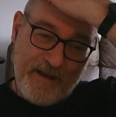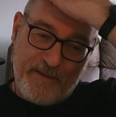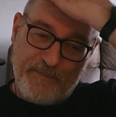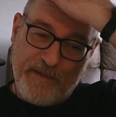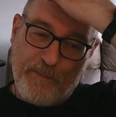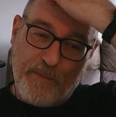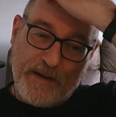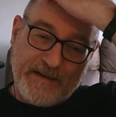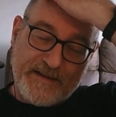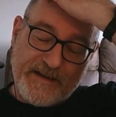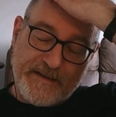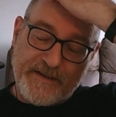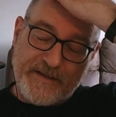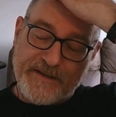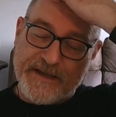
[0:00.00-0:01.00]
And mum
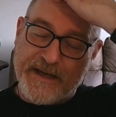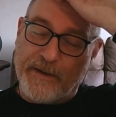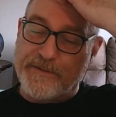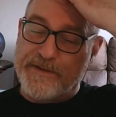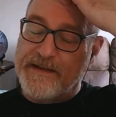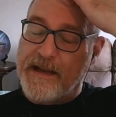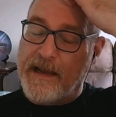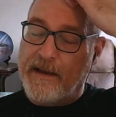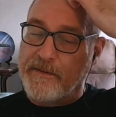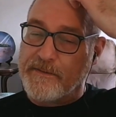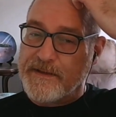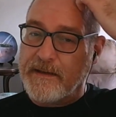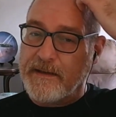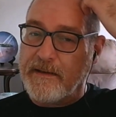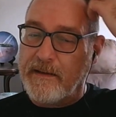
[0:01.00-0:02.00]
went into sheltered
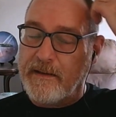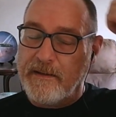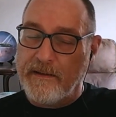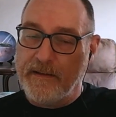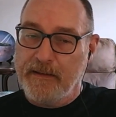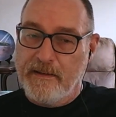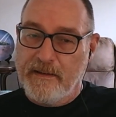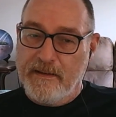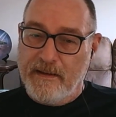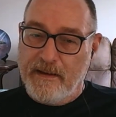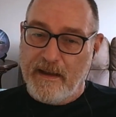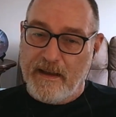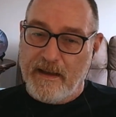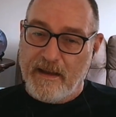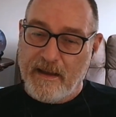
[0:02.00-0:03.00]
housing.
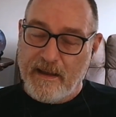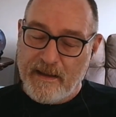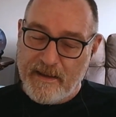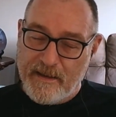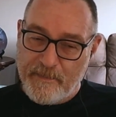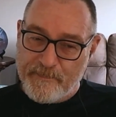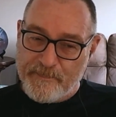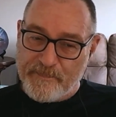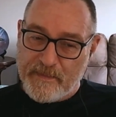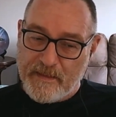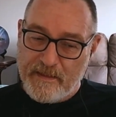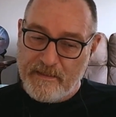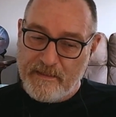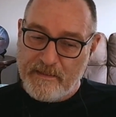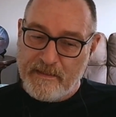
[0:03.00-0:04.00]

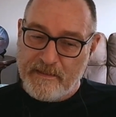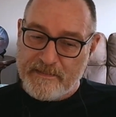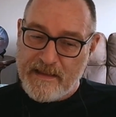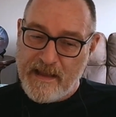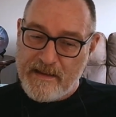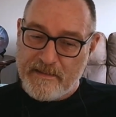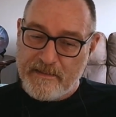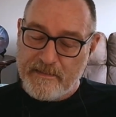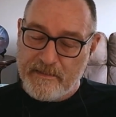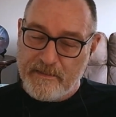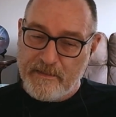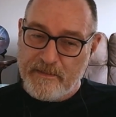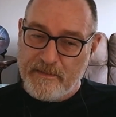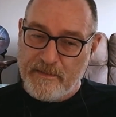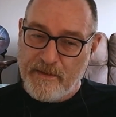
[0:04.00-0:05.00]
And
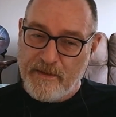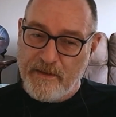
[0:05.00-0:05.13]
then